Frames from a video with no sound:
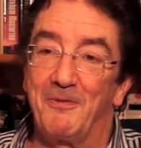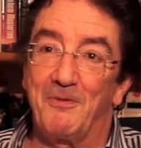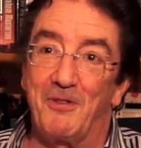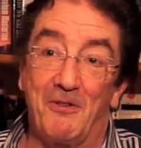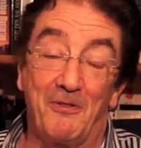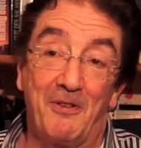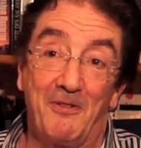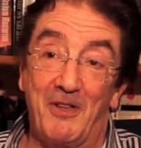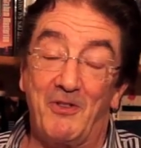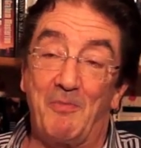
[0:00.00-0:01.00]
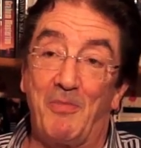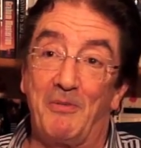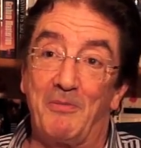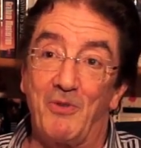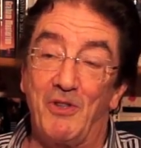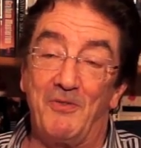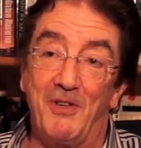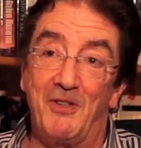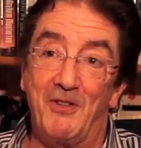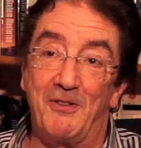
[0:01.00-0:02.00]
So that's the problem she
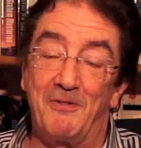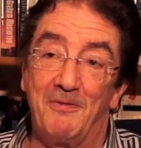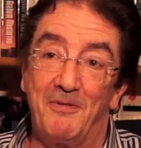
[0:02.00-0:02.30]
faces.